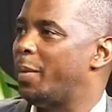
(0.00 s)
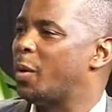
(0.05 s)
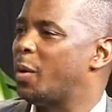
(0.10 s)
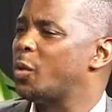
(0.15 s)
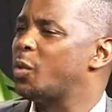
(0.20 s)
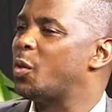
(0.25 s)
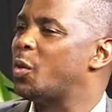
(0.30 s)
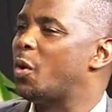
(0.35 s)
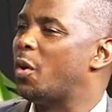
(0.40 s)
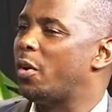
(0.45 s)

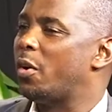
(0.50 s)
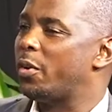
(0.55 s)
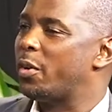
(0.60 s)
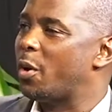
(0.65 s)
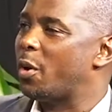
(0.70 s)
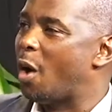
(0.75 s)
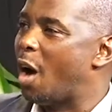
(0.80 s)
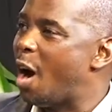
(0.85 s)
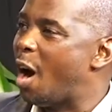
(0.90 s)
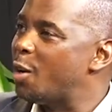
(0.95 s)
because
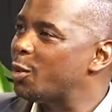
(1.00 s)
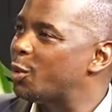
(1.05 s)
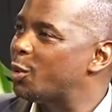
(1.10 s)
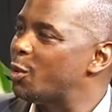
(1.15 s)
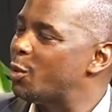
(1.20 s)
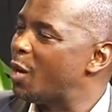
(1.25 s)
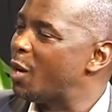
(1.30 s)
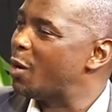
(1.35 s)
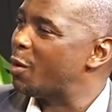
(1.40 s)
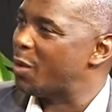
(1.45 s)
you're out to
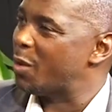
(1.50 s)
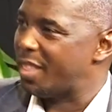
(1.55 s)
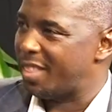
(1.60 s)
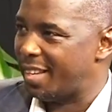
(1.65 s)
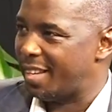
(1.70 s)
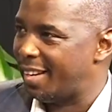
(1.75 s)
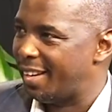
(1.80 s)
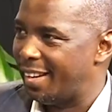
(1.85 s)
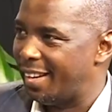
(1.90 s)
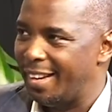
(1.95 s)
do a good
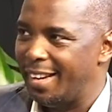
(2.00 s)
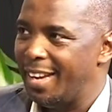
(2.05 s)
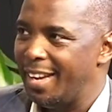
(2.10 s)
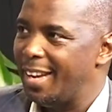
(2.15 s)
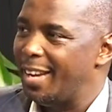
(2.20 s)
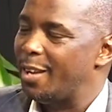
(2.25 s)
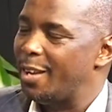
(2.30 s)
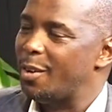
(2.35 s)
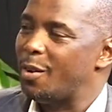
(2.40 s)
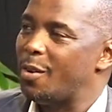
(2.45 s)
thing.
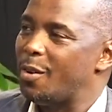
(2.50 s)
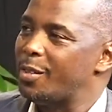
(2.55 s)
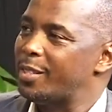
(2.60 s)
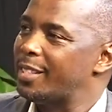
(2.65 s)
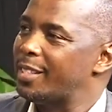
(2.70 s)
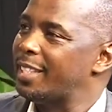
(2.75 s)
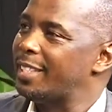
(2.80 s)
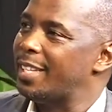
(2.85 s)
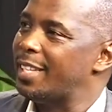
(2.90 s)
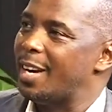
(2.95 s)
You're
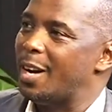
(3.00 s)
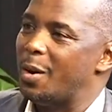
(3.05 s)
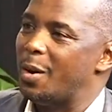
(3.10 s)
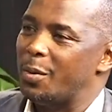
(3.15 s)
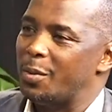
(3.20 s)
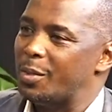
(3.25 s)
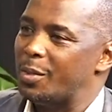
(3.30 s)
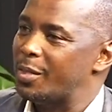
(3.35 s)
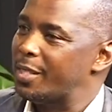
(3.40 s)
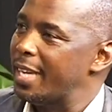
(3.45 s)
setting
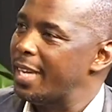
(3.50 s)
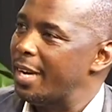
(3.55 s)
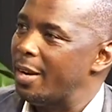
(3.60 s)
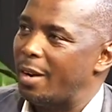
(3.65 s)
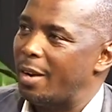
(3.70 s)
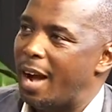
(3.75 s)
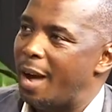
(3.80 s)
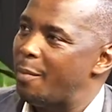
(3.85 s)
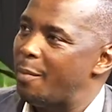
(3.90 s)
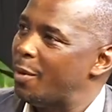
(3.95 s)
out to say,
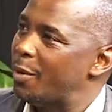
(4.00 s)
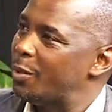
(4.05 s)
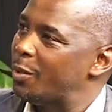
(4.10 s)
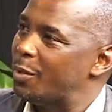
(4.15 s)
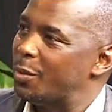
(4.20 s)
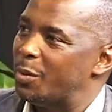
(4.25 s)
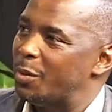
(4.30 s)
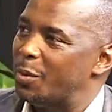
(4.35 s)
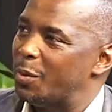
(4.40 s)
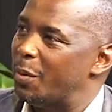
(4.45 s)
look, I'm going
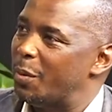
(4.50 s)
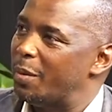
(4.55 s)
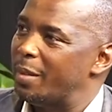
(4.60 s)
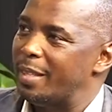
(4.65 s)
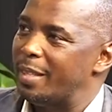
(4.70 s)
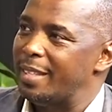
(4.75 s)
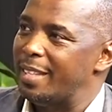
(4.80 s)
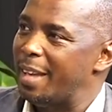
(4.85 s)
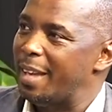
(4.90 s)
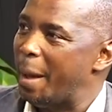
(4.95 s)
to
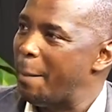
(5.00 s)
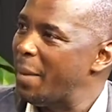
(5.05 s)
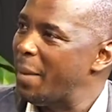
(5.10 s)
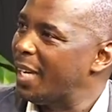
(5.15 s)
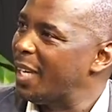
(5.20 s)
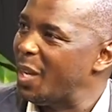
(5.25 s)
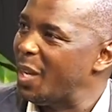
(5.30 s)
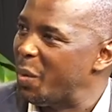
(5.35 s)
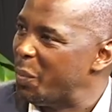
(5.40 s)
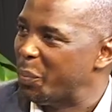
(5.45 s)
make
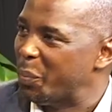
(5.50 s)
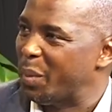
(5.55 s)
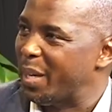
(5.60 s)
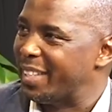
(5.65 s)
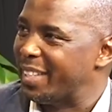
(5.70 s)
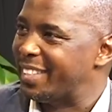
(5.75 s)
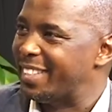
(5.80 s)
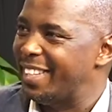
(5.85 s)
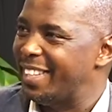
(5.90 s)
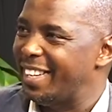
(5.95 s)
impact.